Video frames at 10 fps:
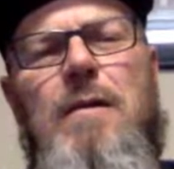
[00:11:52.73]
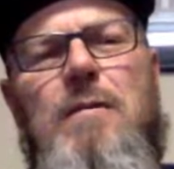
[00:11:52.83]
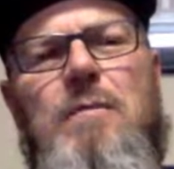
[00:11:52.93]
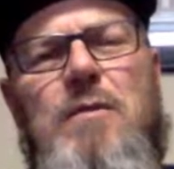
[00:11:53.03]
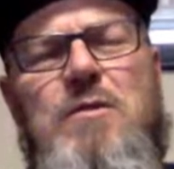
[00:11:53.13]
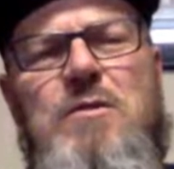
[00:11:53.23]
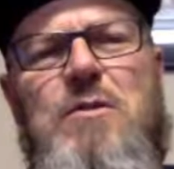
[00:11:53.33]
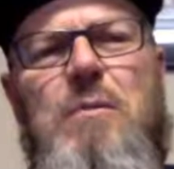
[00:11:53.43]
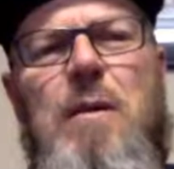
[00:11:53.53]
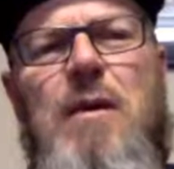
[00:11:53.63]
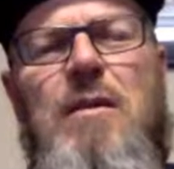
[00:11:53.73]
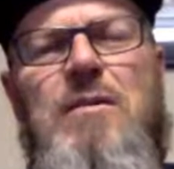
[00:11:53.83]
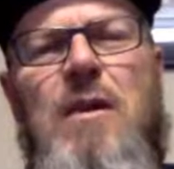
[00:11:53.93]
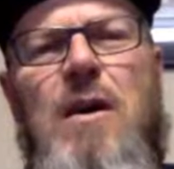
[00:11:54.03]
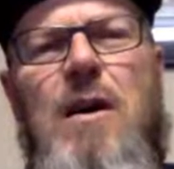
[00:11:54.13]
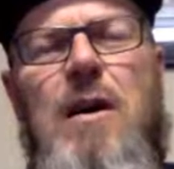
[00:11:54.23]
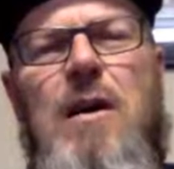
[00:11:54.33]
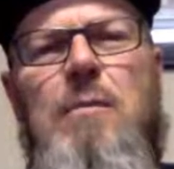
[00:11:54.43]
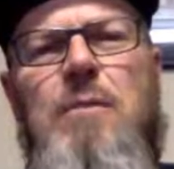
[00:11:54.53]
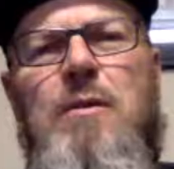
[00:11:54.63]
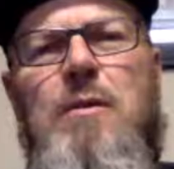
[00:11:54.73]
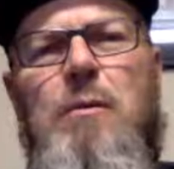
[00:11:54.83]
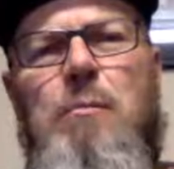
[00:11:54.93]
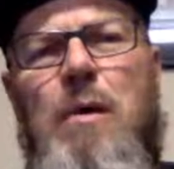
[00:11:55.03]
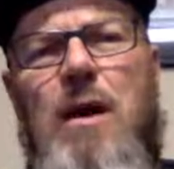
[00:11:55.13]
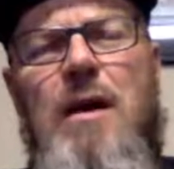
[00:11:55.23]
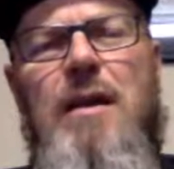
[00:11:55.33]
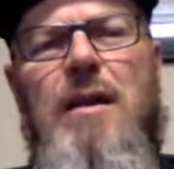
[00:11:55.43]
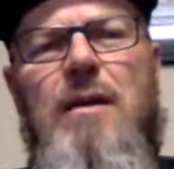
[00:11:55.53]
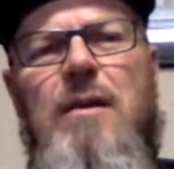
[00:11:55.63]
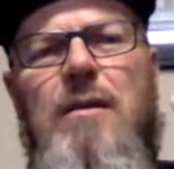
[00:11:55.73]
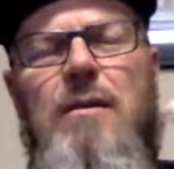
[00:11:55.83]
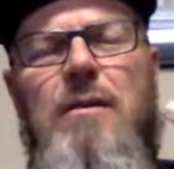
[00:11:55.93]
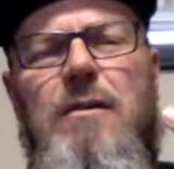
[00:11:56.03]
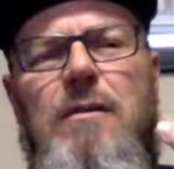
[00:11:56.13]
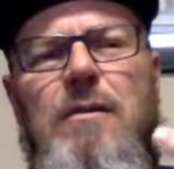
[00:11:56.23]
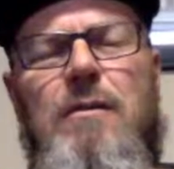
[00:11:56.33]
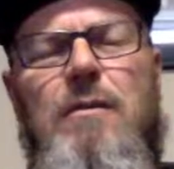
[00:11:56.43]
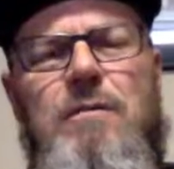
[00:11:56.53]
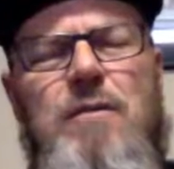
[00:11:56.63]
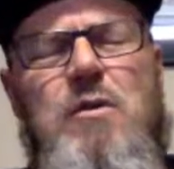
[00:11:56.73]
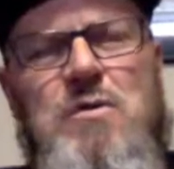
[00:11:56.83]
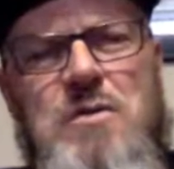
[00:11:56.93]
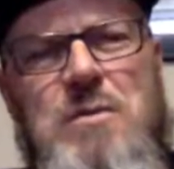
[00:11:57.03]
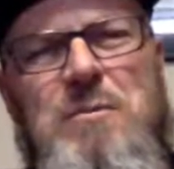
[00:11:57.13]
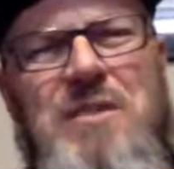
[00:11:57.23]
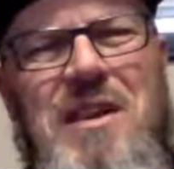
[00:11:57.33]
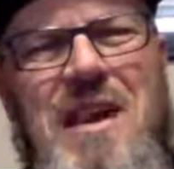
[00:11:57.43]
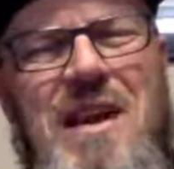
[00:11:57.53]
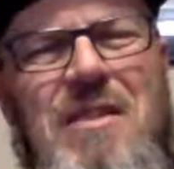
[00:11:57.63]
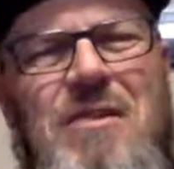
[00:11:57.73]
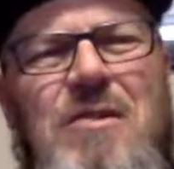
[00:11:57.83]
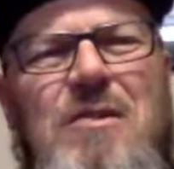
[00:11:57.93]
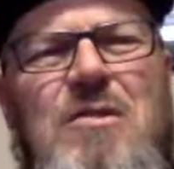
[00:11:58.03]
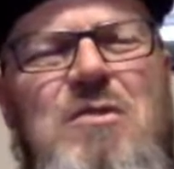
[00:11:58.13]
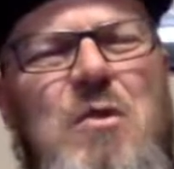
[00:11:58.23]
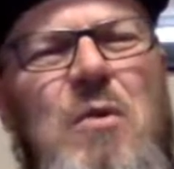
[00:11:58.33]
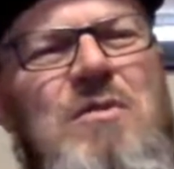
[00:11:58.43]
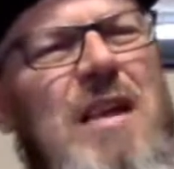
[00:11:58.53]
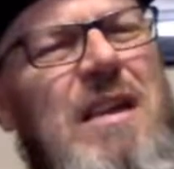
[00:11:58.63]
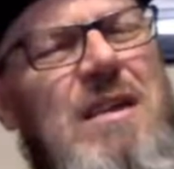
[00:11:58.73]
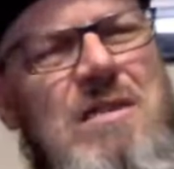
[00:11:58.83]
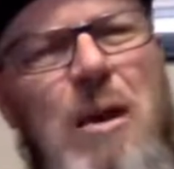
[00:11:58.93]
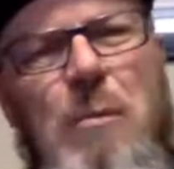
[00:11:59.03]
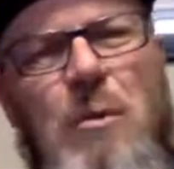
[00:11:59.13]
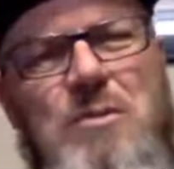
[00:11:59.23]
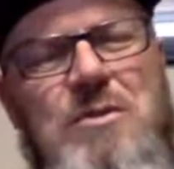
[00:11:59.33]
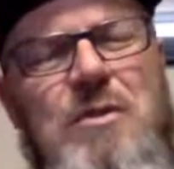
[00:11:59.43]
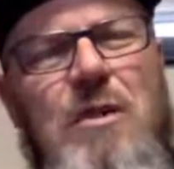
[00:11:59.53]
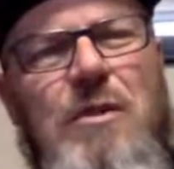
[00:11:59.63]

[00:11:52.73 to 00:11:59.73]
For a certain amount of time, your body fuses them together. So it's like his elbows are